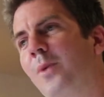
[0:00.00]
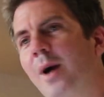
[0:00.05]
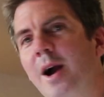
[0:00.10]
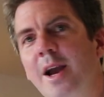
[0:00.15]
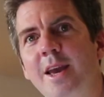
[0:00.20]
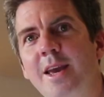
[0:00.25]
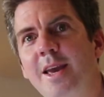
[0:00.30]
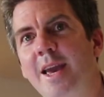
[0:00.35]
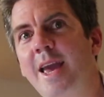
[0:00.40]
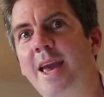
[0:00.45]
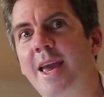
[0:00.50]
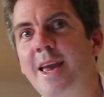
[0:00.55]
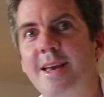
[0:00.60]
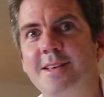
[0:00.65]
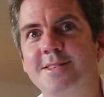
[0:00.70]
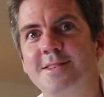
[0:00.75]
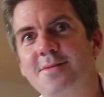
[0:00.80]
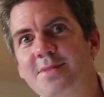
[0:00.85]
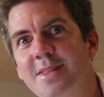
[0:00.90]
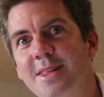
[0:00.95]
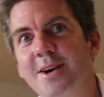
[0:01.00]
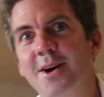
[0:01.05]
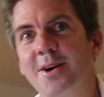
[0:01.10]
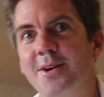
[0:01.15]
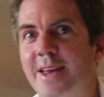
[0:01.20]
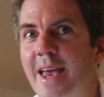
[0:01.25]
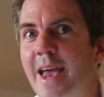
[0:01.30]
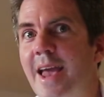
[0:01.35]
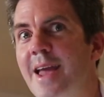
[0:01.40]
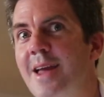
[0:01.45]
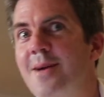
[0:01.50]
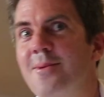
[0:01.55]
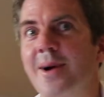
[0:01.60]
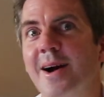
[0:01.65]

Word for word: why, hey, is everything okay?